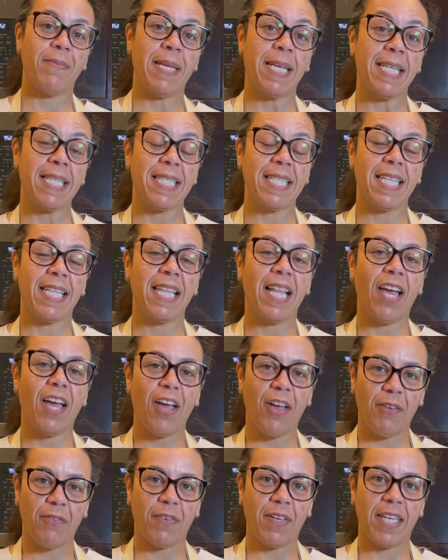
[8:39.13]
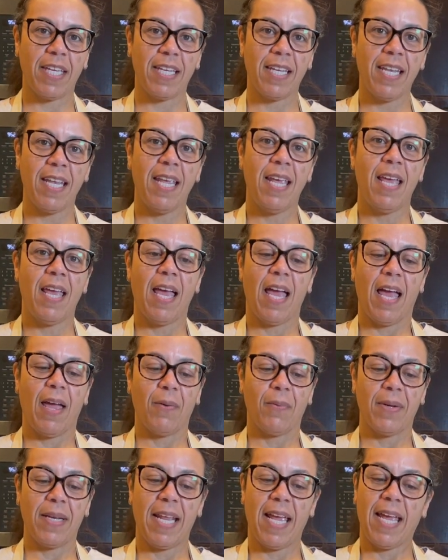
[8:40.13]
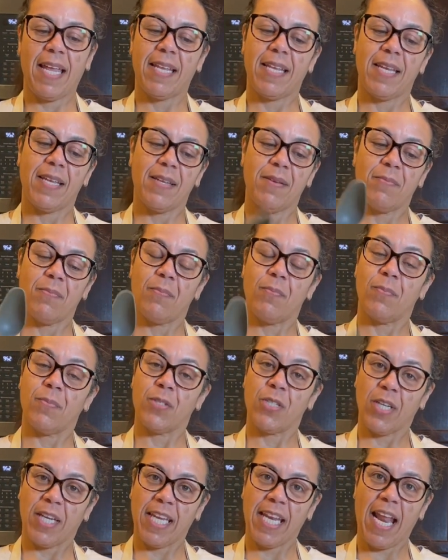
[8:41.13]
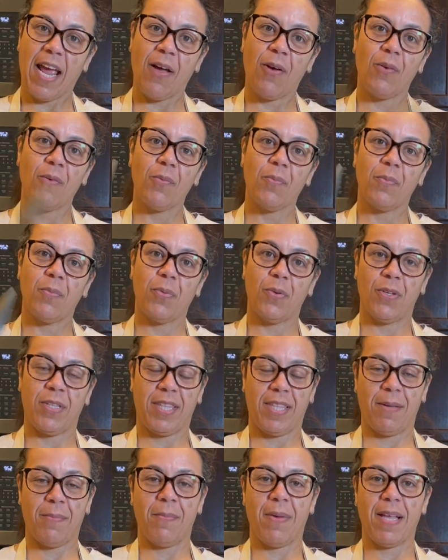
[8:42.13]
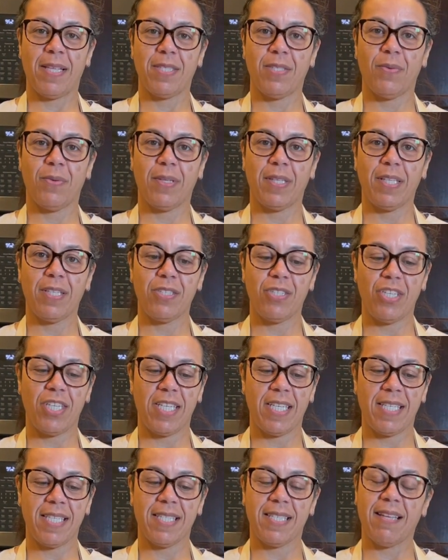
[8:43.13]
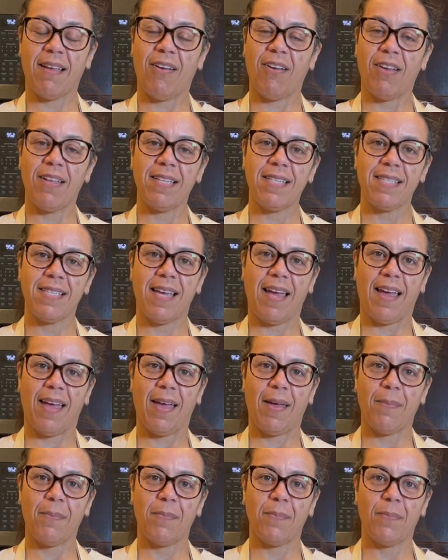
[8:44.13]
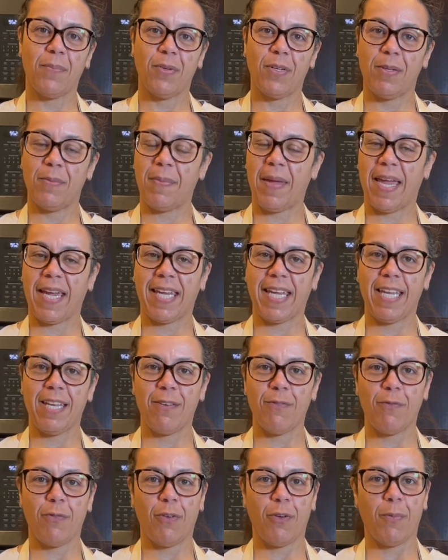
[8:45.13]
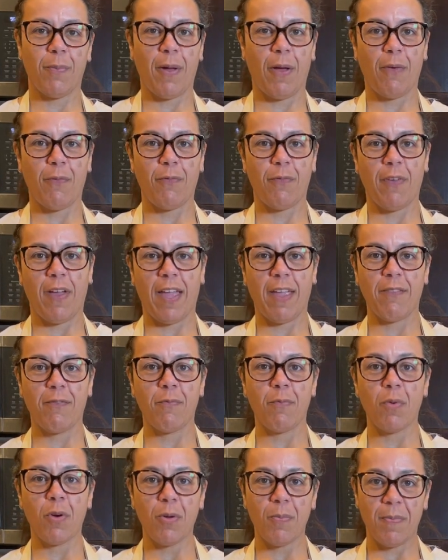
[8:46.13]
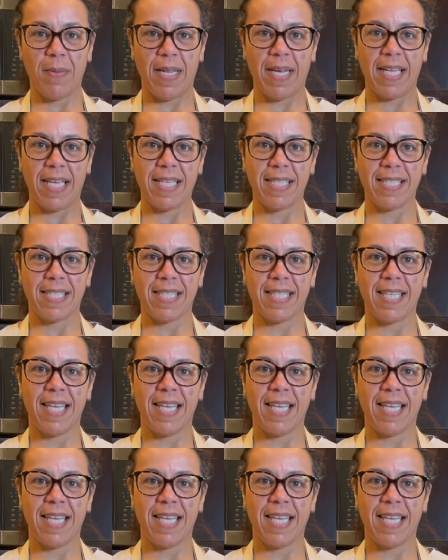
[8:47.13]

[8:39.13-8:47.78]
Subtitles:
minutes in the oven, I went ahead and took it out, put the mozzarella cheese on top, put it back in for about 5 more minutes,